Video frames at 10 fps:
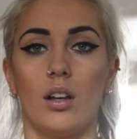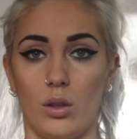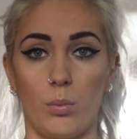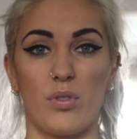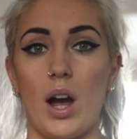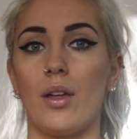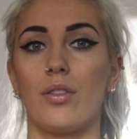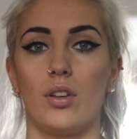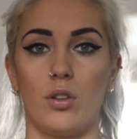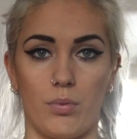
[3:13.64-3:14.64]
your
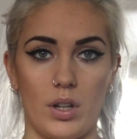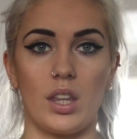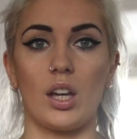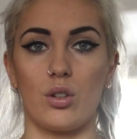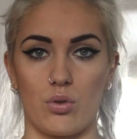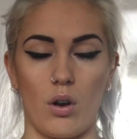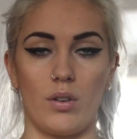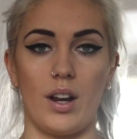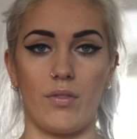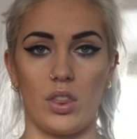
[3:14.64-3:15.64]
breath and your breathing control
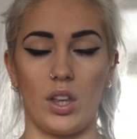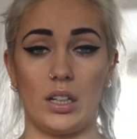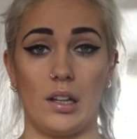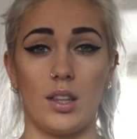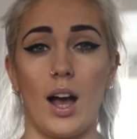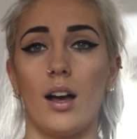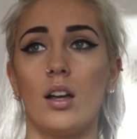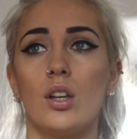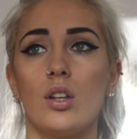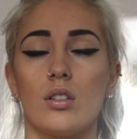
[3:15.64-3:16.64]
and everything like that.
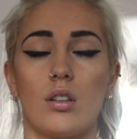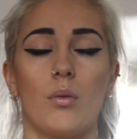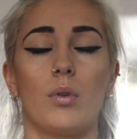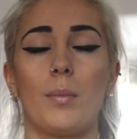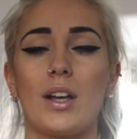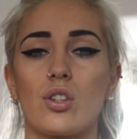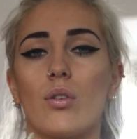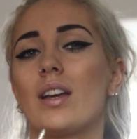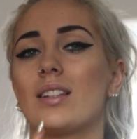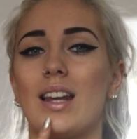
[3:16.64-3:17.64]
So you want to make
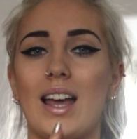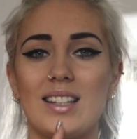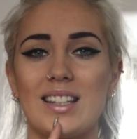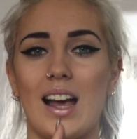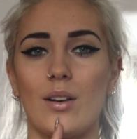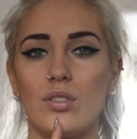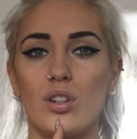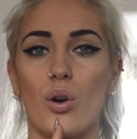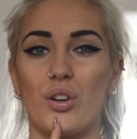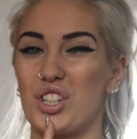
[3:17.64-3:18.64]
sure it is an S sound
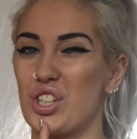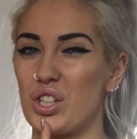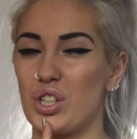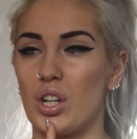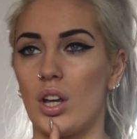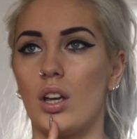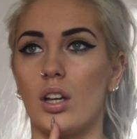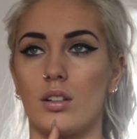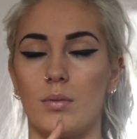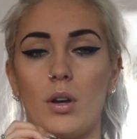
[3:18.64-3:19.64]
and not a sh,
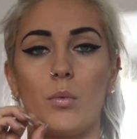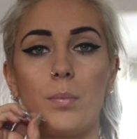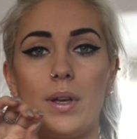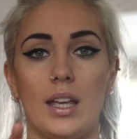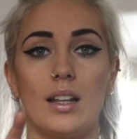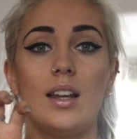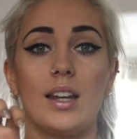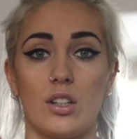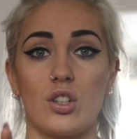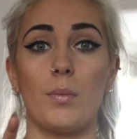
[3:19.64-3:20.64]
because we don't want to be
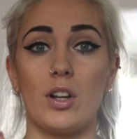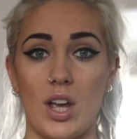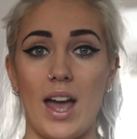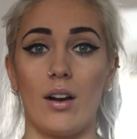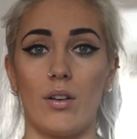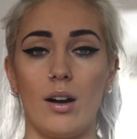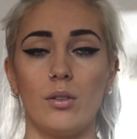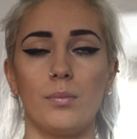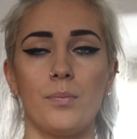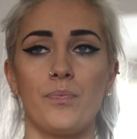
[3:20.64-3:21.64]
letting too much air
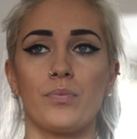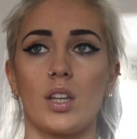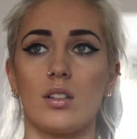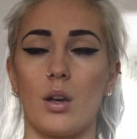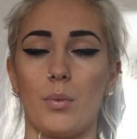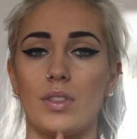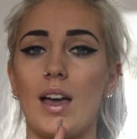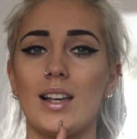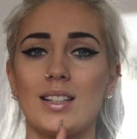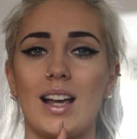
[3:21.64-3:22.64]
out. So with
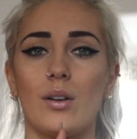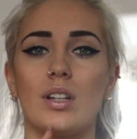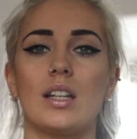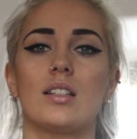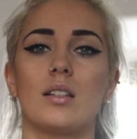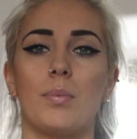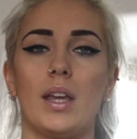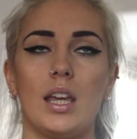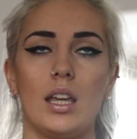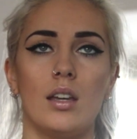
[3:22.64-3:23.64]
the S sound, it needs to
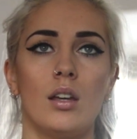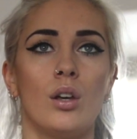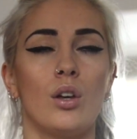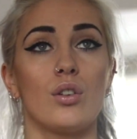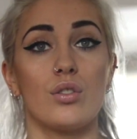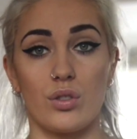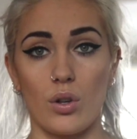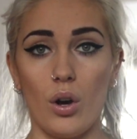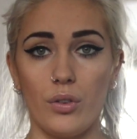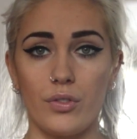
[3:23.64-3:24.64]
be
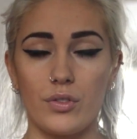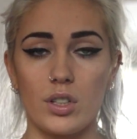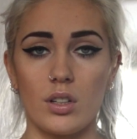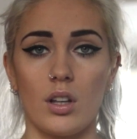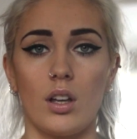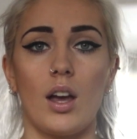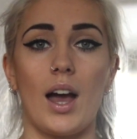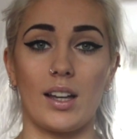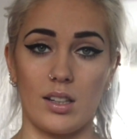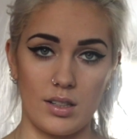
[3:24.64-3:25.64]
soft
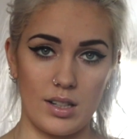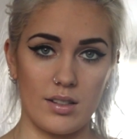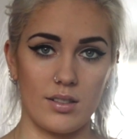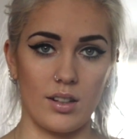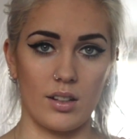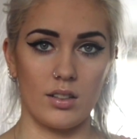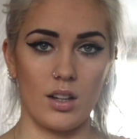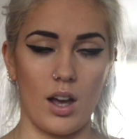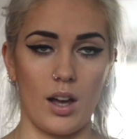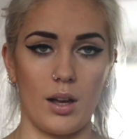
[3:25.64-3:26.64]
and consistent,